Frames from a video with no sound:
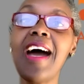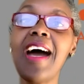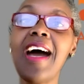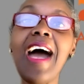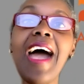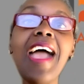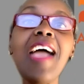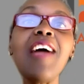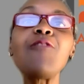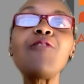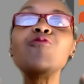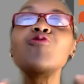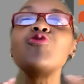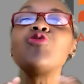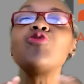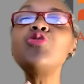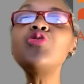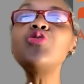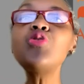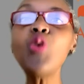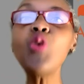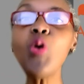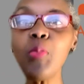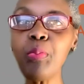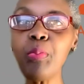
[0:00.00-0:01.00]
I have
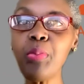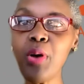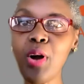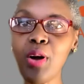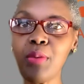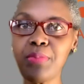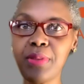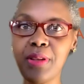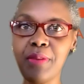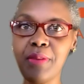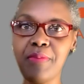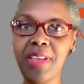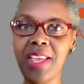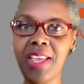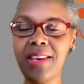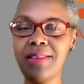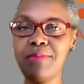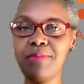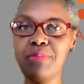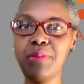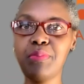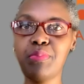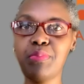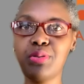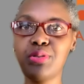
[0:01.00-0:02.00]
no problem
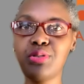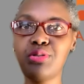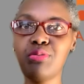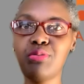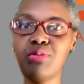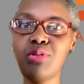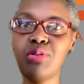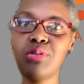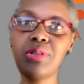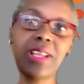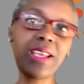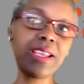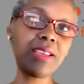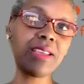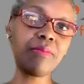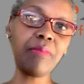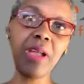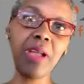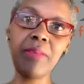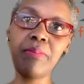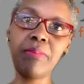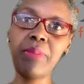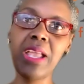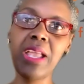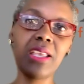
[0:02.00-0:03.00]
getting people to go like
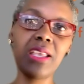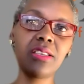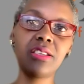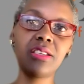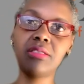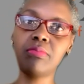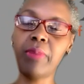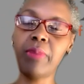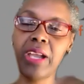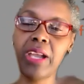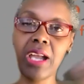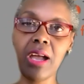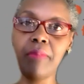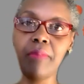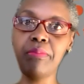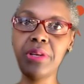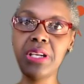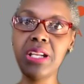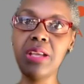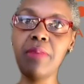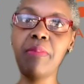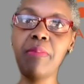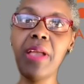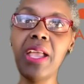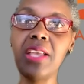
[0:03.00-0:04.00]
my page, my
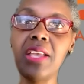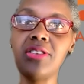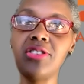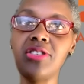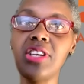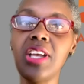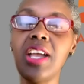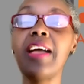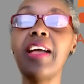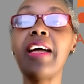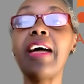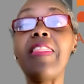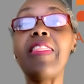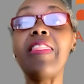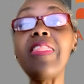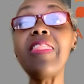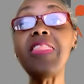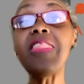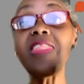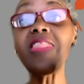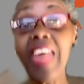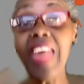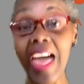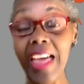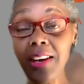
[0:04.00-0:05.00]
company page.
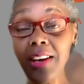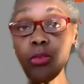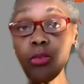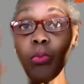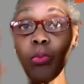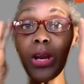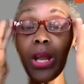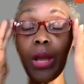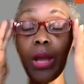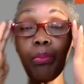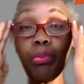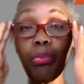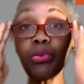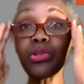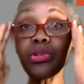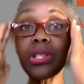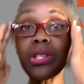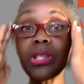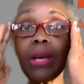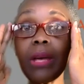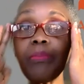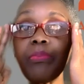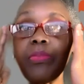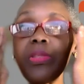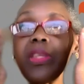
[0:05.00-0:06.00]
And then when I post
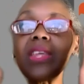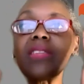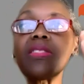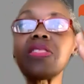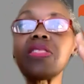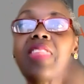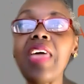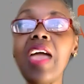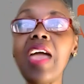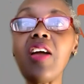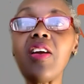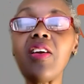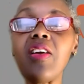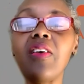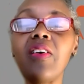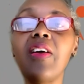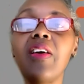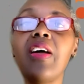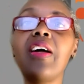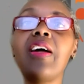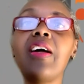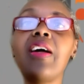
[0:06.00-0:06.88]
something there,